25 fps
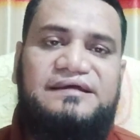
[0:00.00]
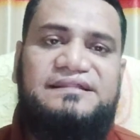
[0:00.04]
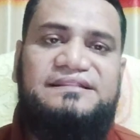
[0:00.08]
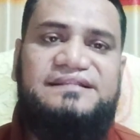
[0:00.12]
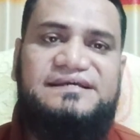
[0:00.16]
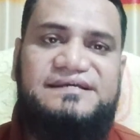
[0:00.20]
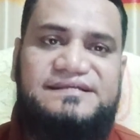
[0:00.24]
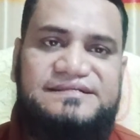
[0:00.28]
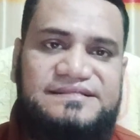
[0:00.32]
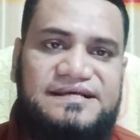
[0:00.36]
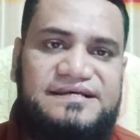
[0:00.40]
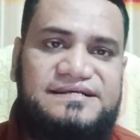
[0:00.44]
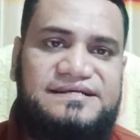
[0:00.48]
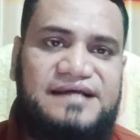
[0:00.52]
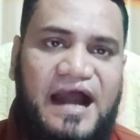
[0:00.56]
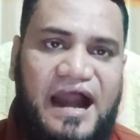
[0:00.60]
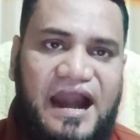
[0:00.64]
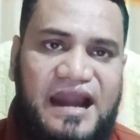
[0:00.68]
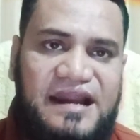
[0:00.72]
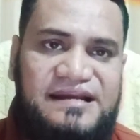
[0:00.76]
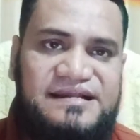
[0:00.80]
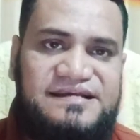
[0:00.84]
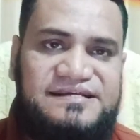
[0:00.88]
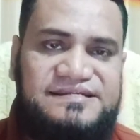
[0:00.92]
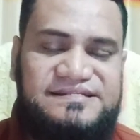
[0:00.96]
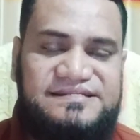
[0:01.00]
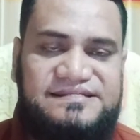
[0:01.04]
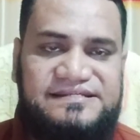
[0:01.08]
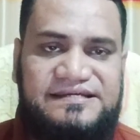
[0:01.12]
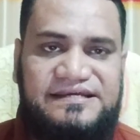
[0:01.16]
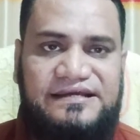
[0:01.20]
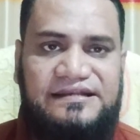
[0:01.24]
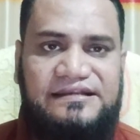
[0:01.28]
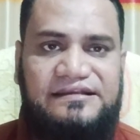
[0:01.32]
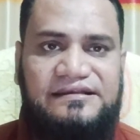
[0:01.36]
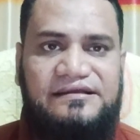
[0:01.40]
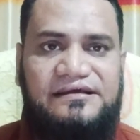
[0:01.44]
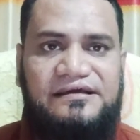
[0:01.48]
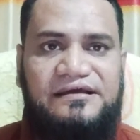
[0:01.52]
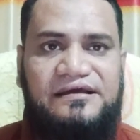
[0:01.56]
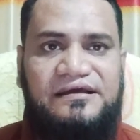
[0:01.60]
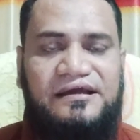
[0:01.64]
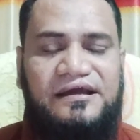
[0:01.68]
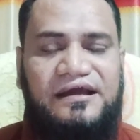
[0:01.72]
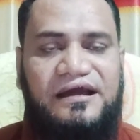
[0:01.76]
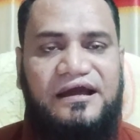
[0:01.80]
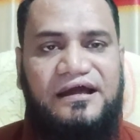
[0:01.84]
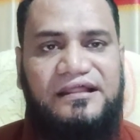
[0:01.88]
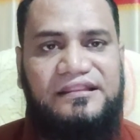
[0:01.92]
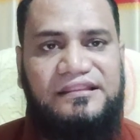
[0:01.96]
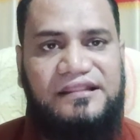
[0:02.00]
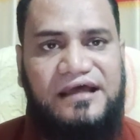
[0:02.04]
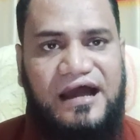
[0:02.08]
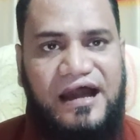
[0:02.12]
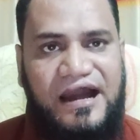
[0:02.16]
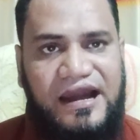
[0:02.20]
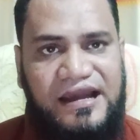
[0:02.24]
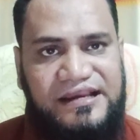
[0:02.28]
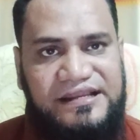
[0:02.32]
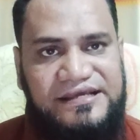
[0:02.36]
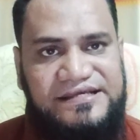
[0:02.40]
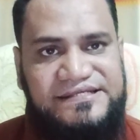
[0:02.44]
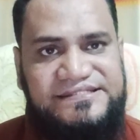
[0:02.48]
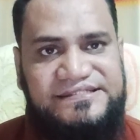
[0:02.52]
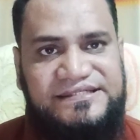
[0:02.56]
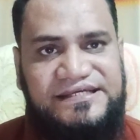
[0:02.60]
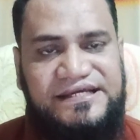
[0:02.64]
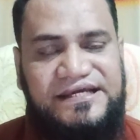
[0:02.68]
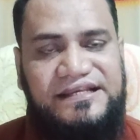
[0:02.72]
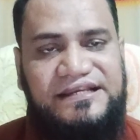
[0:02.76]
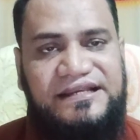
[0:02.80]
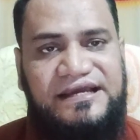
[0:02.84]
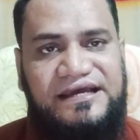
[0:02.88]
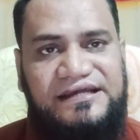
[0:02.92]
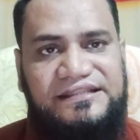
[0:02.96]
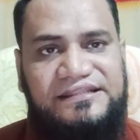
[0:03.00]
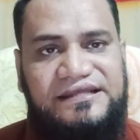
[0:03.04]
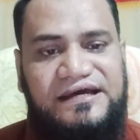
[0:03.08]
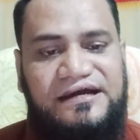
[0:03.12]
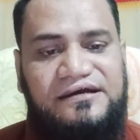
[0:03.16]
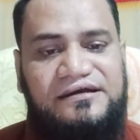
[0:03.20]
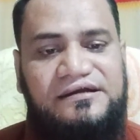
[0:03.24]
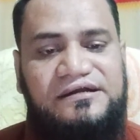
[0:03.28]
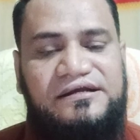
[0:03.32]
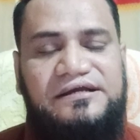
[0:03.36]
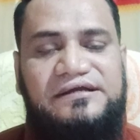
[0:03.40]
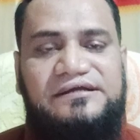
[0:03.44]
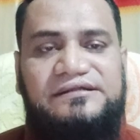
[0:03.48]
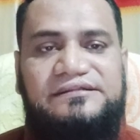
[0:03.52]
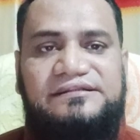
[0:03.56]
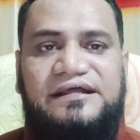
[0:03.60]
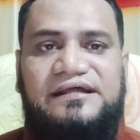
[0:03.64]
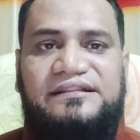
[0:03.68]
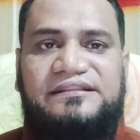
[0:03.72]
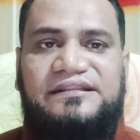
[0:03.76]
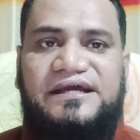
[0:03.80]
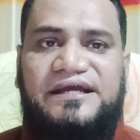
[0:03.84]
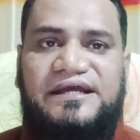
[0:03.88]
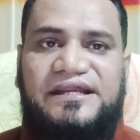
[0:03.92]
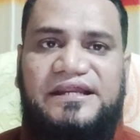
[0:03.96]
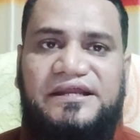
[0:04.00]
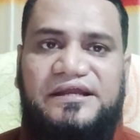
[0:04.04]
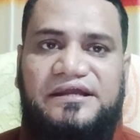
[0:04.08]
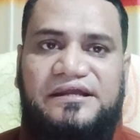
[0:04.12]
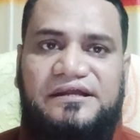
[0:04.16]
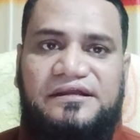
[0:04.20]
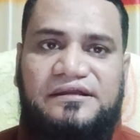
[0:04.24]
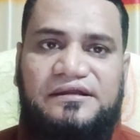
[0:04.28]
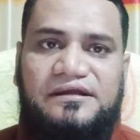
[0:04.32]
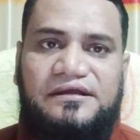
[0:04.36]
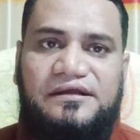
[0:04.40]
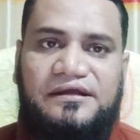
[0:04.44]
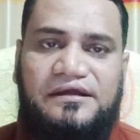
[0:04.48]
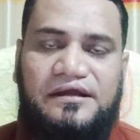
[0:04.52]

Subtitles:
This is the highly skilled and the highly skilled gather then the key